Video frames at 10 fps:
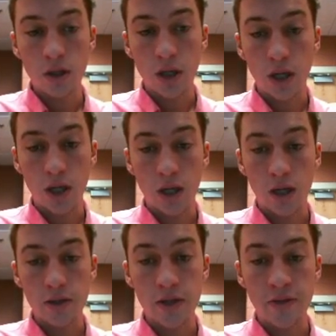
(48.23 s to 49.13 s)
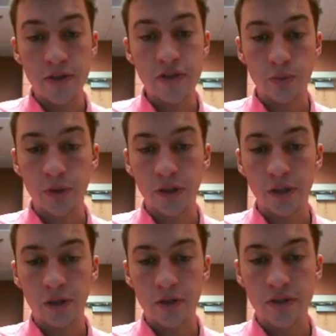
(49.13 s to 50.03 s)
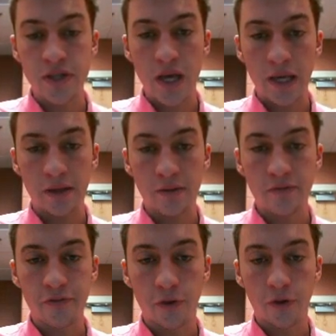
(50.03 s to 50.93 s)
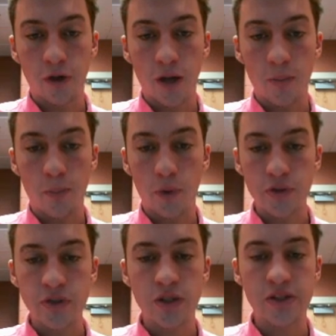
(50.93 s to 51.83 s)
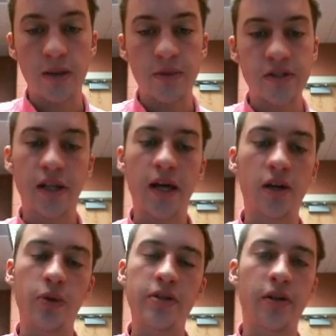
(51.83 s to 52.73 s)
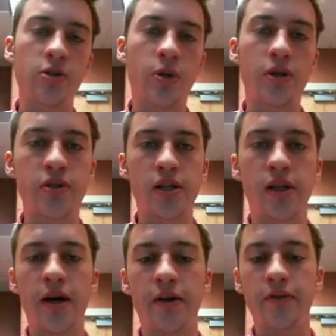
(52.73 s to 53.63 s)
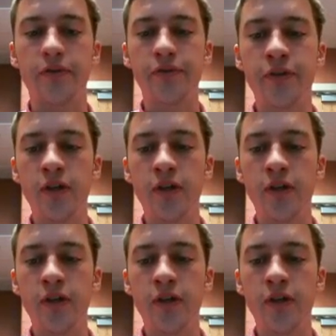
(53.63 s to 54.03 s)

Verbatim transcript: uh, and this is a really good sign for um, bulls, because that means that a lot of retail traders and a lot of